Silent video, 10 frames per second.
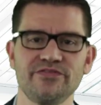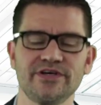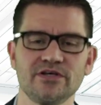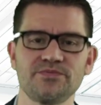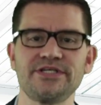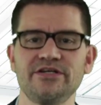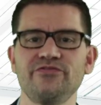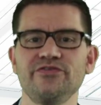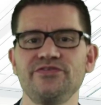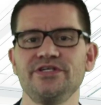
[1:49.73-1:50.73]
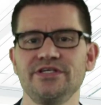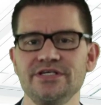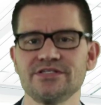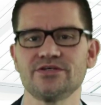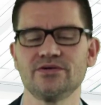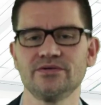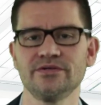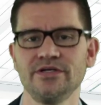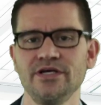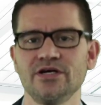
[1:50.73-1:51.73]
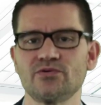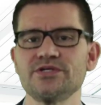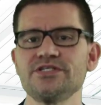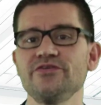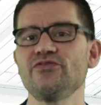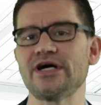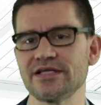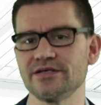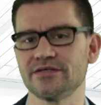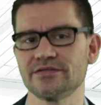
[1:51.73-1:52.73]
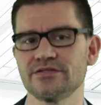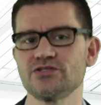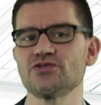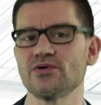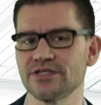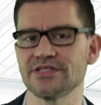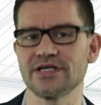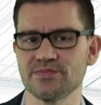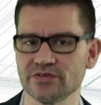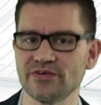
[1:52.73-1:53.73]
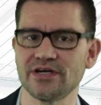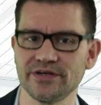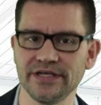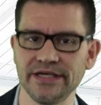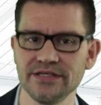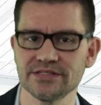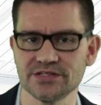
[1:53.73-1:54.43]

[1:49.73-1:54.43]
developed 10-15 years ago originally for other shorter types of RNA,